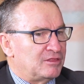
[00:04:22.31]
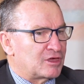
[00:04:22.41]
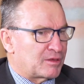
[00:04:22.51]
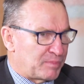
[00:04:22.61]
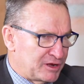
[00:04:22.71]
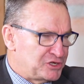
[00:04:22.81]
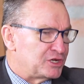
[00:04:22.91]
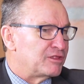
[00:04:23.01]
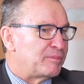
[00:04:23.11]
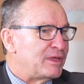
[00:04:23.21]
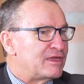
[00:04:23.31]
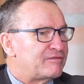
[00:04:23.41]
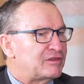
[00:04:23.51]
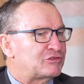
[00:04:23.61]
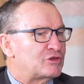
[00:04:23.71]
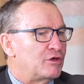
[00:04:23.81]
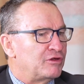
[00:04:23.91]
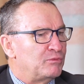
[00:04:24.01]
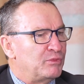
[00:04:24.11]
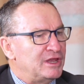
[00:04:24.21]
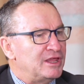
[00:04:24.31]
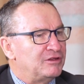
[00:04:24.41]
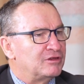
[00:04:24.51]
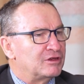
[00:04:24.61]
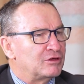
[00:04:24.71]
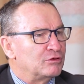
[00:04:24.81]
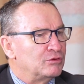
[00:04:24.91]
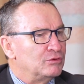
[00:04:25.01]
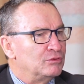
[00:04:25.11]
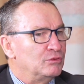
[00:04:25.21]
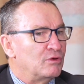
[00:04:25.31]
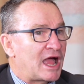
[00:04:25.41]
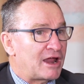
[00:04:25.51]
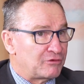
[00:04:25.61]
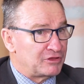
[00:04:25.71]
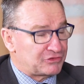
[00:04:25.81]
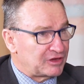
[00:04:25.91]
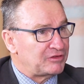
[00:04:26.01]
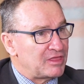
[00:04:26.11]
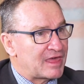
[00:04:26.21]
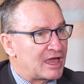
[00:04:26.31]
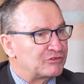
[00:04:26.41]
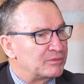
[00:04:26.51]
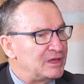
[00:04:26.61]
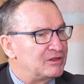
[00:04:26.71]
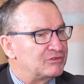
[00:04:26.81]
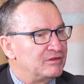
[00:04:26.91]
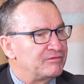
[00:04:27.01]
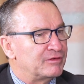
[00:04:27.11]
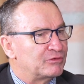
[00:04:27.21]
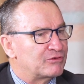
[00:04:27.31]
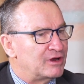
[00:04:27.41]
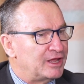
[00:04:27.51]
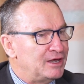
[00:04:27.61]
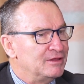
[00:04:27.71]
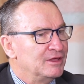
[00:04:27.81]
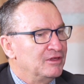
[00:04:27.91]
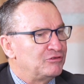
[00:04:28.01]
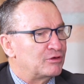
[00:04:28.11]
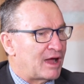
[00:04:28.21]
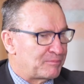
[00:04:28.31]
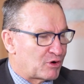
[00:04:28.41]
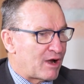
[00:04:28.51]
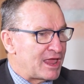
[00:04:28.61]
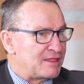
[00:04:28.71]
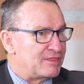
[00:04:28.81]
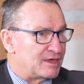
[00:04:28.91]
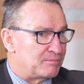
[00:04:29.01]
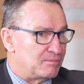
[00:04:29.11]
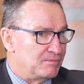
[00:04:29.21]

The completion of the PFS showed we needed to do 160,000 metres infill drilling to upgrade the